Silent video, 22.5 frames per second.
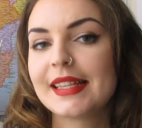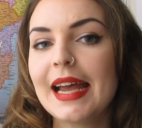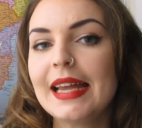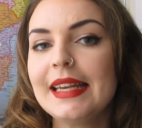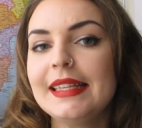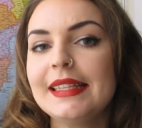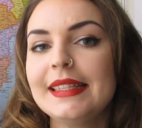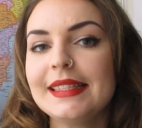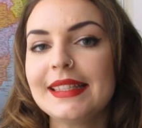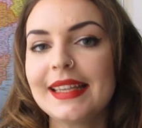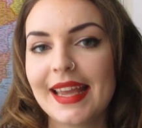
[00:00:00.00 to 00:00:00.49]
I
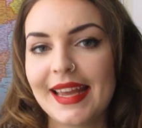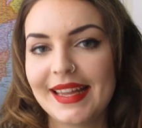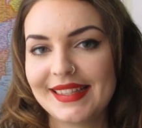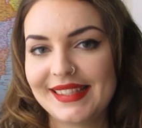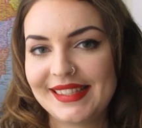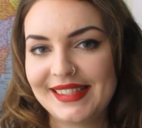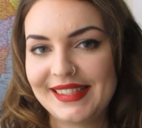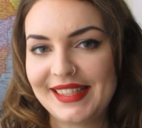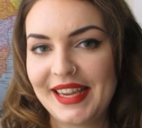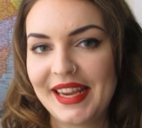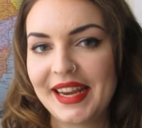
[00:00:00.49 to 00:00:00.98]
didn't get
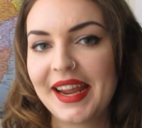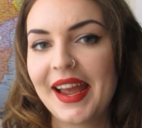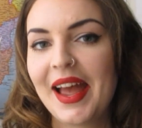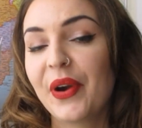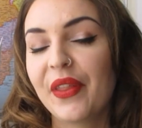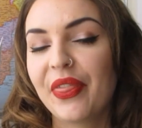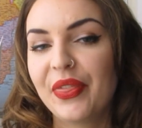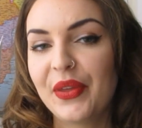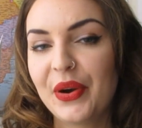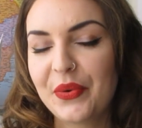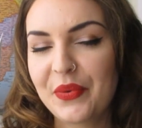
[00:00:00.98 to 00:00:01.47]
sick
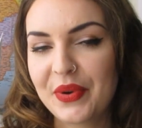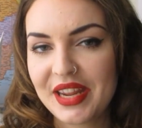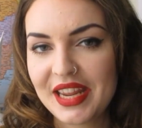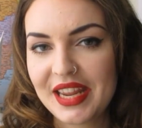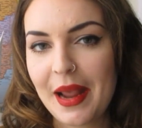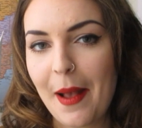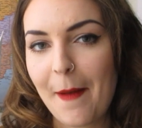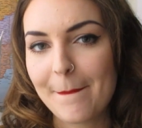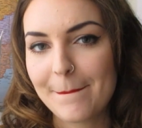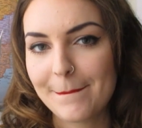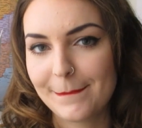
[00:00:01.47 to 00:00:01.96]
for
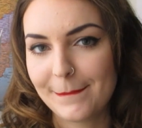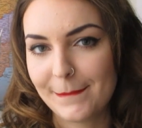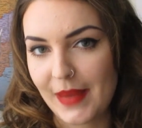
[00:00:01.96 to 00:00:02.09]
3